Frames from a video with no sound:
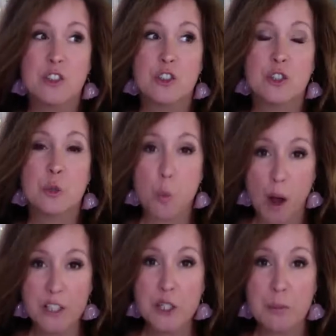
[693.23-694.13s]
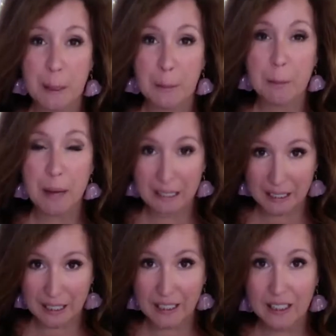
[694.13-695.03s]
to want to make
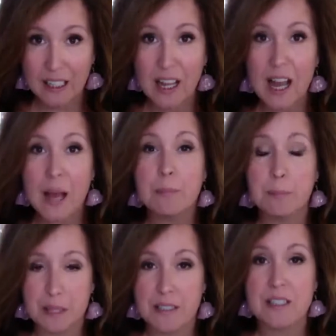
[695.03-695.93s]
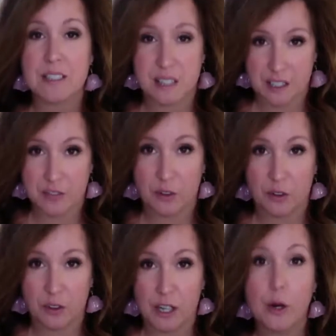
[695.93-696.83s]
money and be
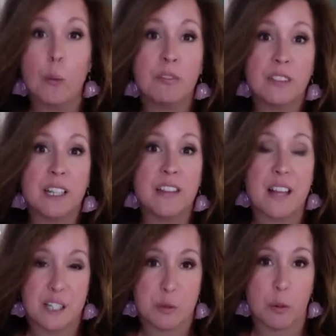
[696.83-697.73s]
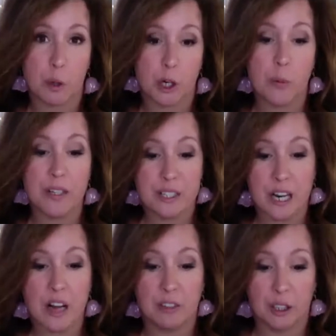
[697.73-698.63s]
successful. And hopefully that's what we're going to
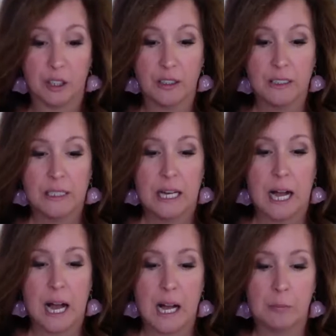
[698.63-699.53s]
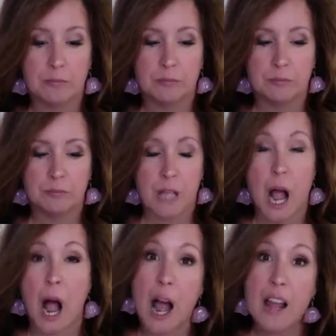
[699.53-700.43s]
cover.
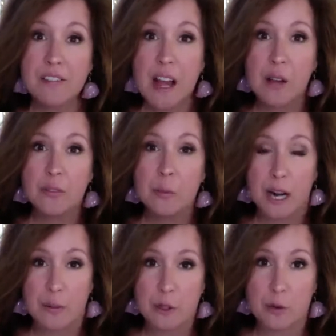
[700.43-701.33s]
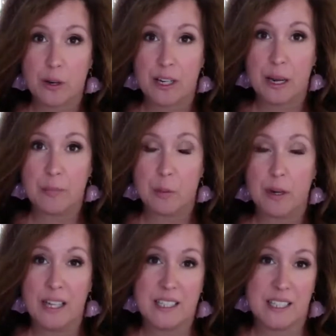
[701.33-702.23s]
I found when I was growing up that
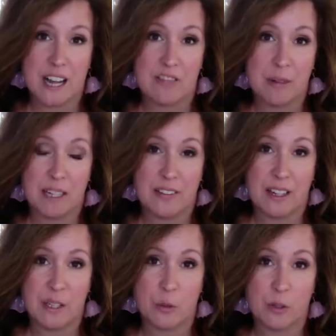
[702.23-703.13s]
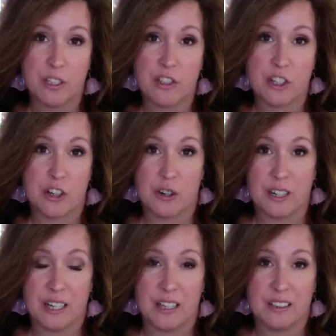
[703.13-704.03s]
when I didn't have money, that equaled
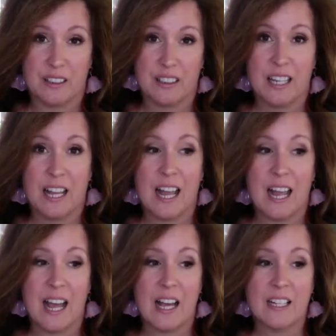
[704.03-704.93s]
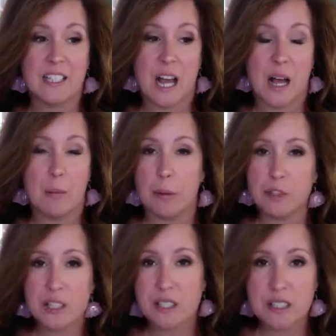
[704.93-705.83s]
insecurity. And I
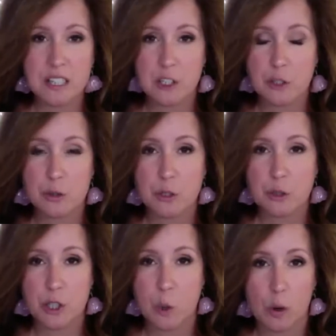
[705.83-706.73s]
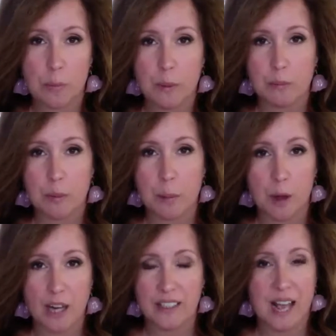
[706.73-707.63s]
was just listening to a Susie Orman
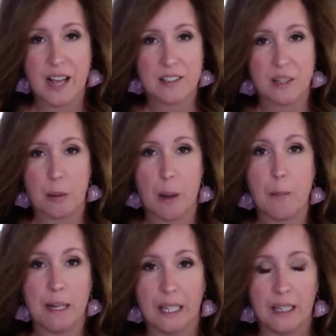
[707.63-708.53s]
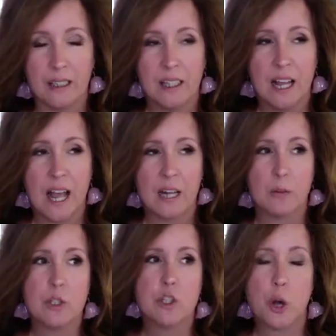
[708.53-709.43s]
podcast about money. And it
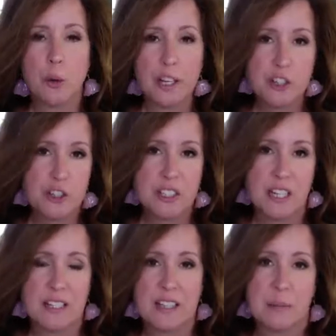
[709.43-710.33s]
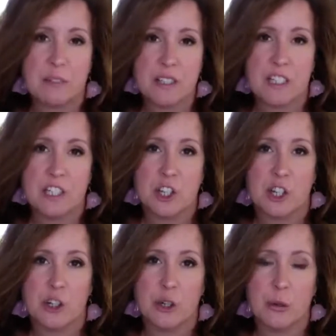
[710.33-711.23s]
was so interesting as I'm listening to
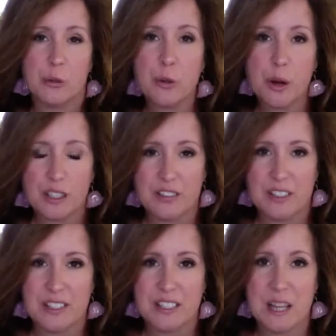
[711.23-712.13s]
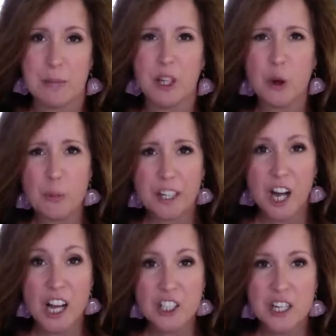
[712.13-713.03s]
her go through all of this, because I'm like, oh my
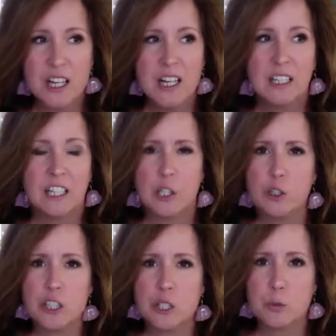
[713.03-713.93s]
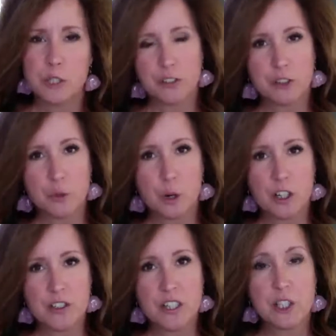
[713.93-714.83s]
gosh, like you just switch a few
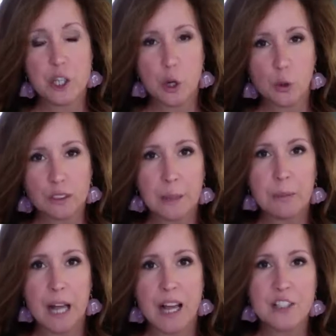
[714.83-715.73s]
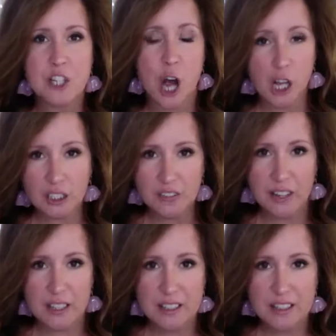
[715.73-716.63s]
words and it totally applies to all of
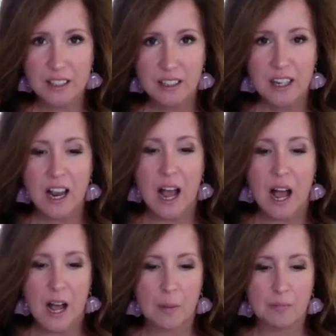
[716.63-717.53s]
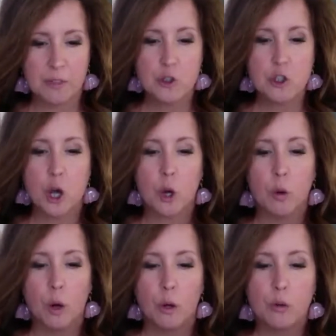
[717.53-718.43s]
this.
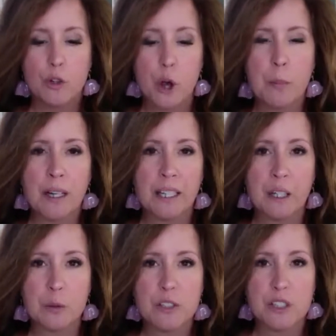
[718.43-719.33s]
So no money equals